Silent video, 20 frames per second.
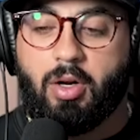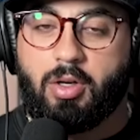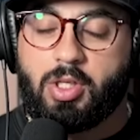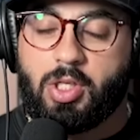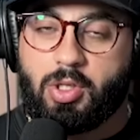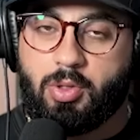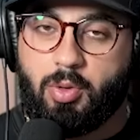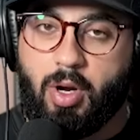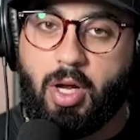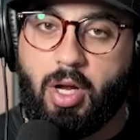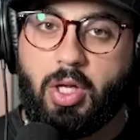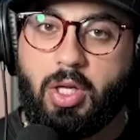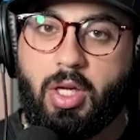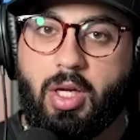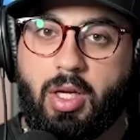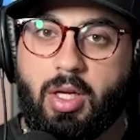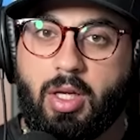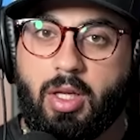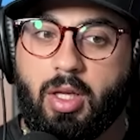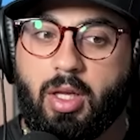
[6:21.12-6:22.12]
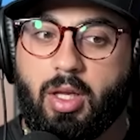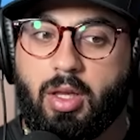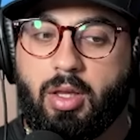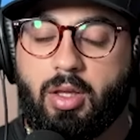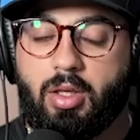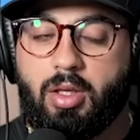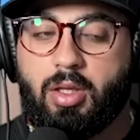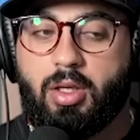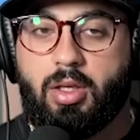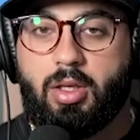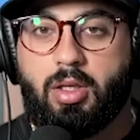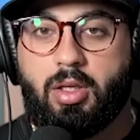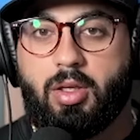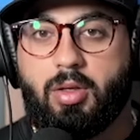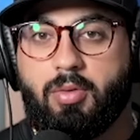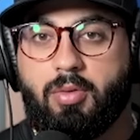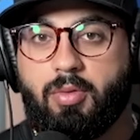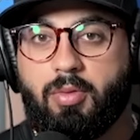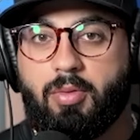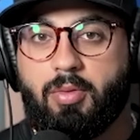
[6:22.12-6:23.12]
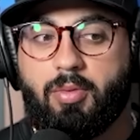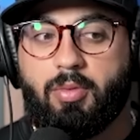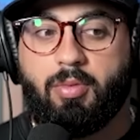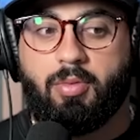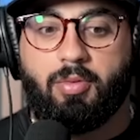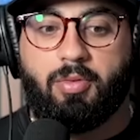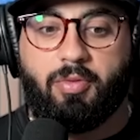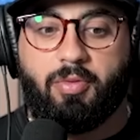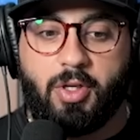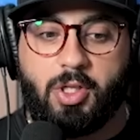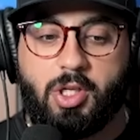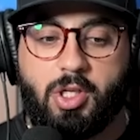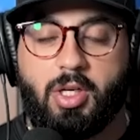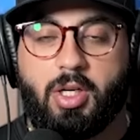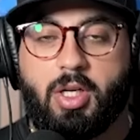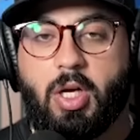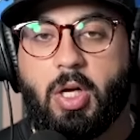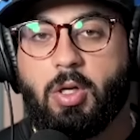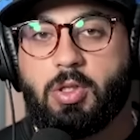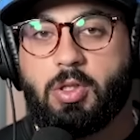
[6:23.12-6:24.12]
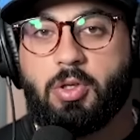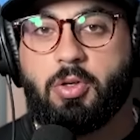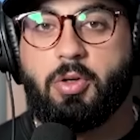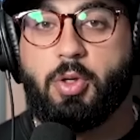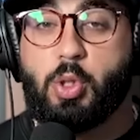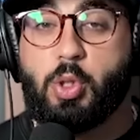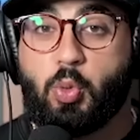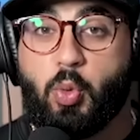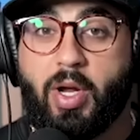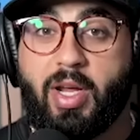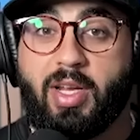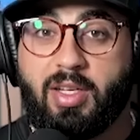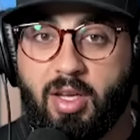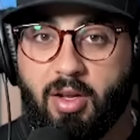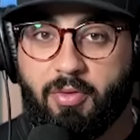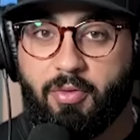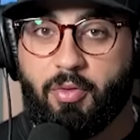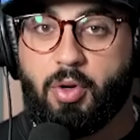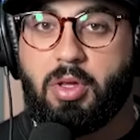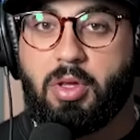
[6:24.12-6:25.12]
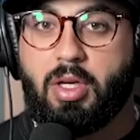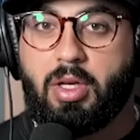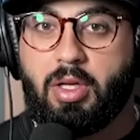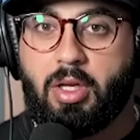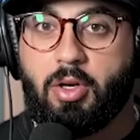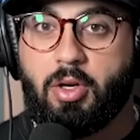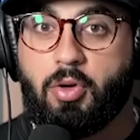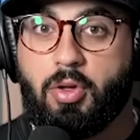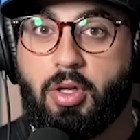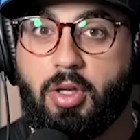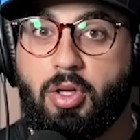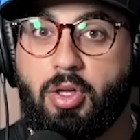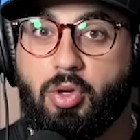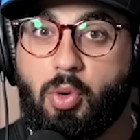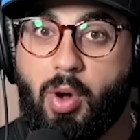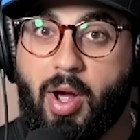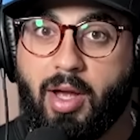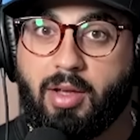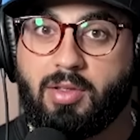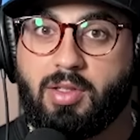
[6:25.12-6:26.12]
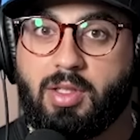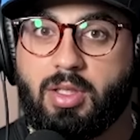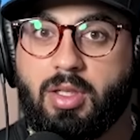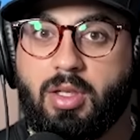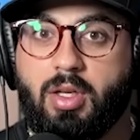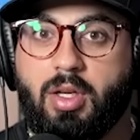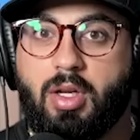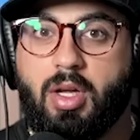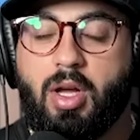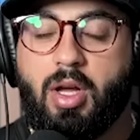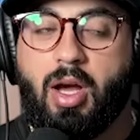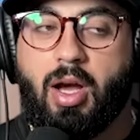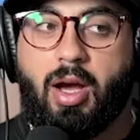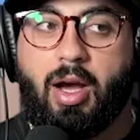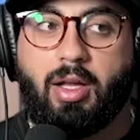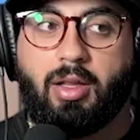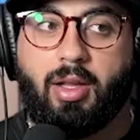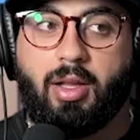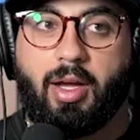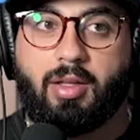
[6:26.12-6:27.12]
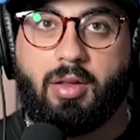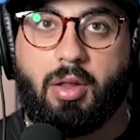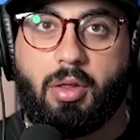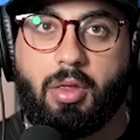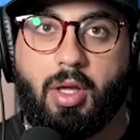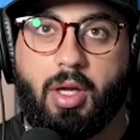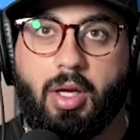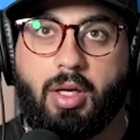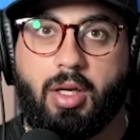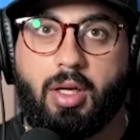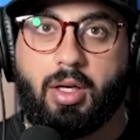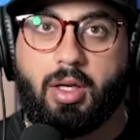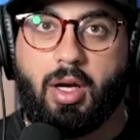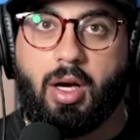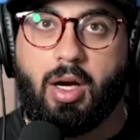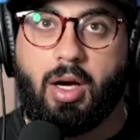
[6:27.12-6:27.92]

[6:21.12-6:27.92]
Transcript: Australia, the fishing culture is way different than here in the US, I'd like to think.